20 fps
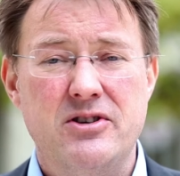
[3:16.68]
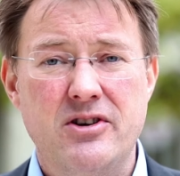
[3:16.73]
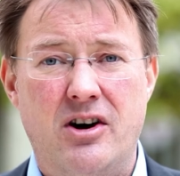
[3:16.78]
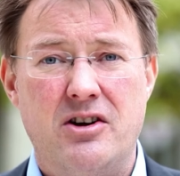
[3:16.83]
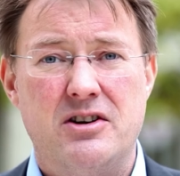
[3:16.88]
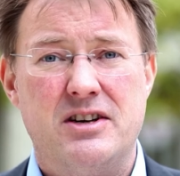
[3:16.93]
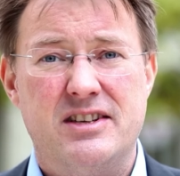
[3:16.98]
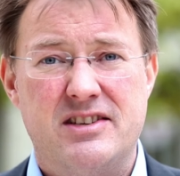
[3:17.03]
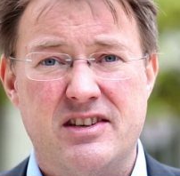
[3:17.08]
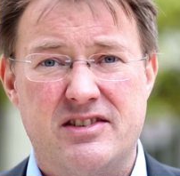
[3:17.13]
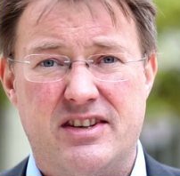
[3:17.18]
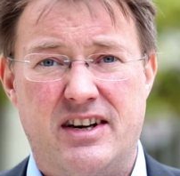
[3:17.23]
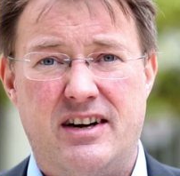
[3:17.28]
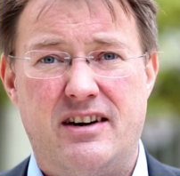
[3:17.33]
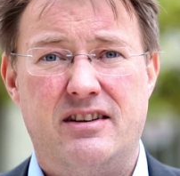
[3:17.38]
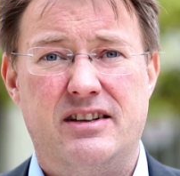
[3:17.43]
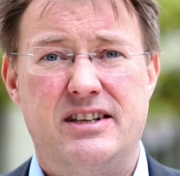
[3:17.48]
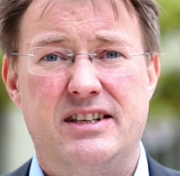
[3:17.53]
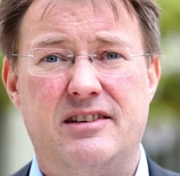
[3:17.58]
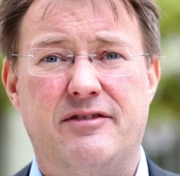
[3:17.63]
not
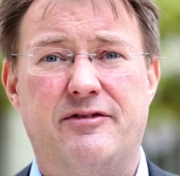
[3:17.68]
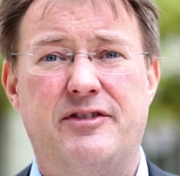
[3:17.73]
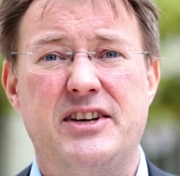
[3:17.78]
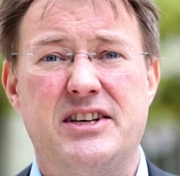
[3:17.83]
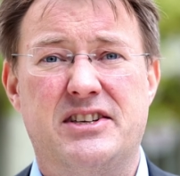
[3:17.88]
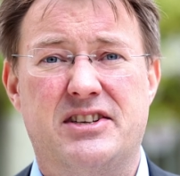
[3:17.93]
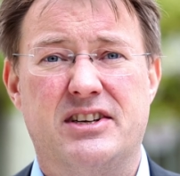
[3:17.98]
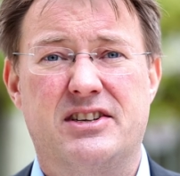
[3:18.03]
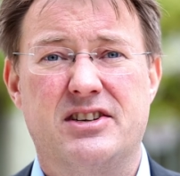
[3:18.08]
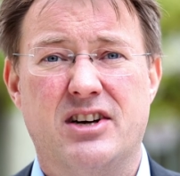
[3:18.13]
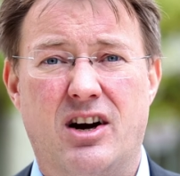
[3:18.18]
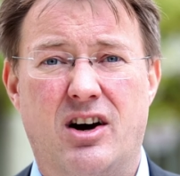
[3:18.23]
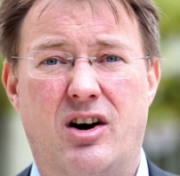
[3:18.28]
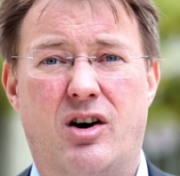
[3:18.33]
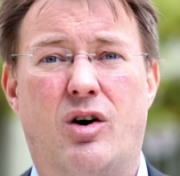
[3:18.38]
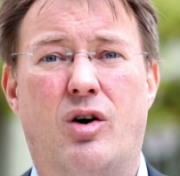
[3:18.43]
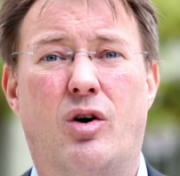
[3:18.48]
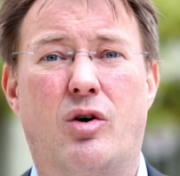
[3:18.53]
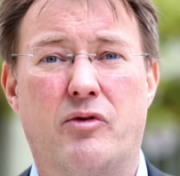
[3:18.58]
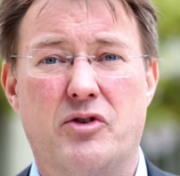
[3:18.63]
necessarily defeated
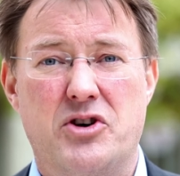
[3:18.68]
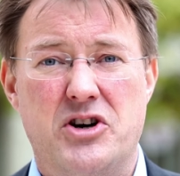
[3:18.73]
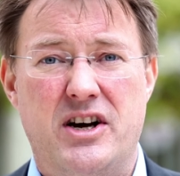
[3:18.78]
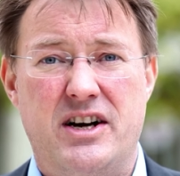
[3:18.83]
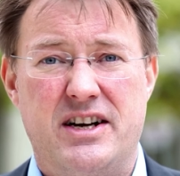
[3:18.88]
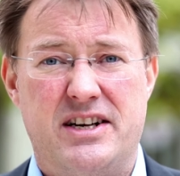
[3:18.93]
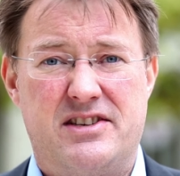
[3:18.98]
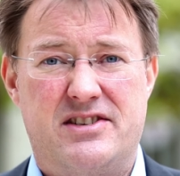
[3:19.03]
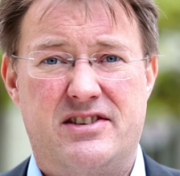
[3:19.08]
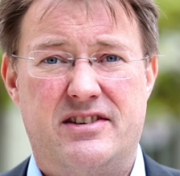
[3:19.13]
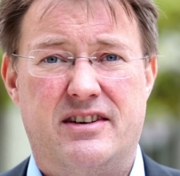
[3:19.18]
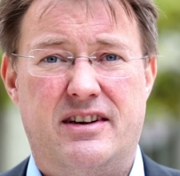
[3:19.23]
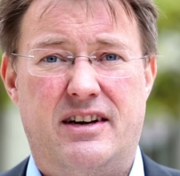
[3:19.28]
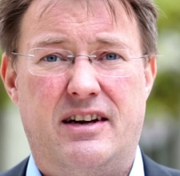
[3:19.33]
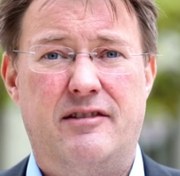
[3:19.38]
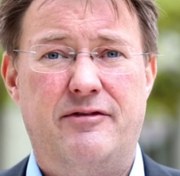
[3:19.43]
overnight.